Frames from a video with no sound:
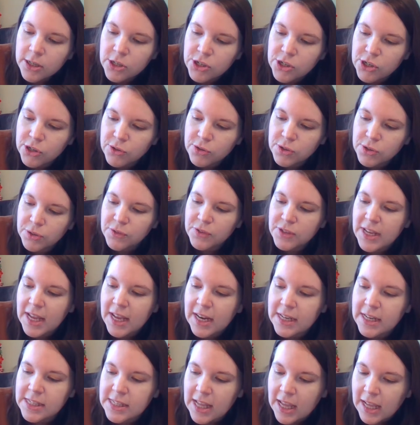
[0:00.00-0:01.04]
Joseph
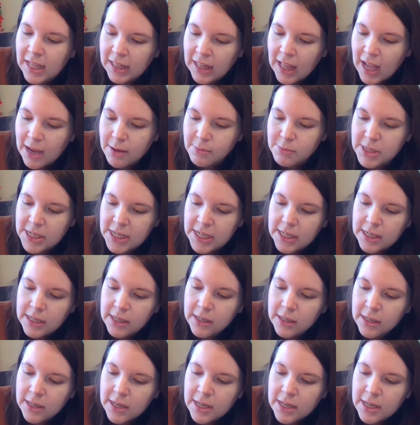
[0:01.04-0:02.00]
said as they climbed in.